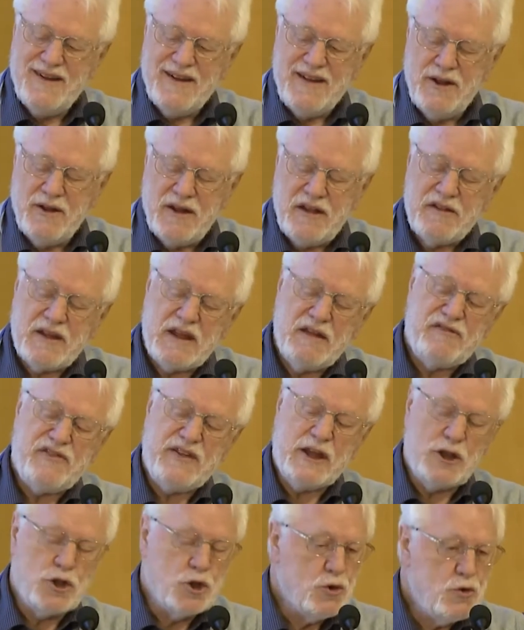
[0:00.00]
it gives
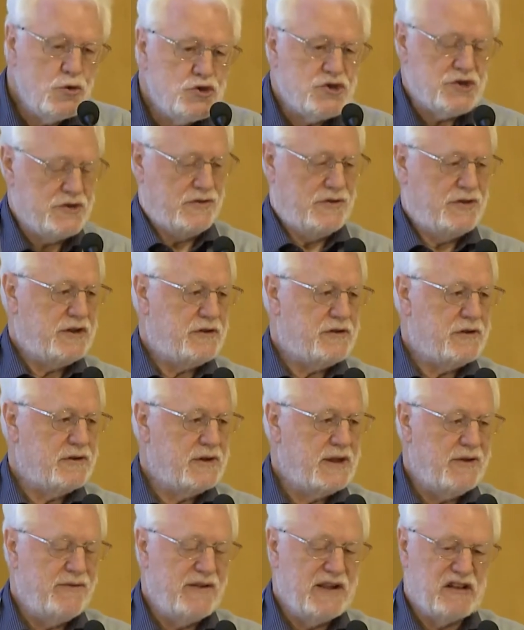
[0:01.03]
the illusion that you're
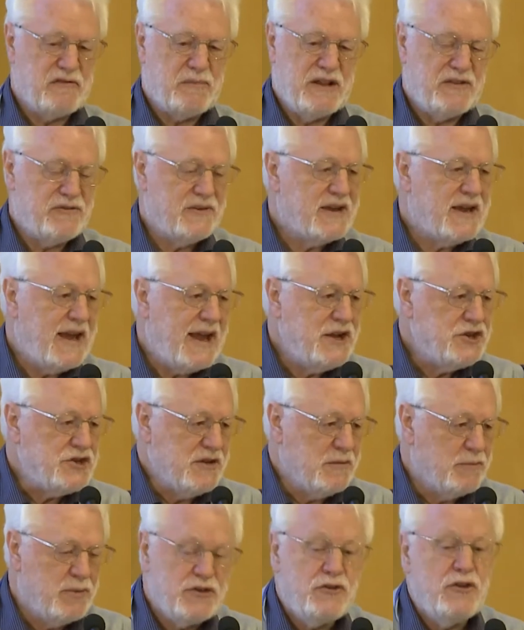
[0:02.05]
giving a
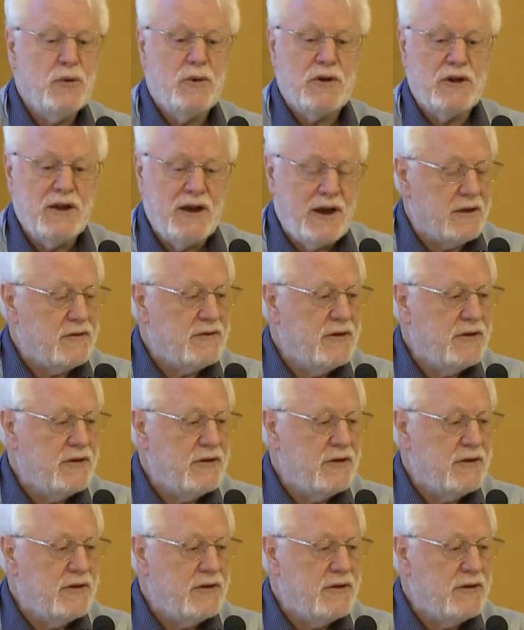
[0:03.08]
specification, but you are not.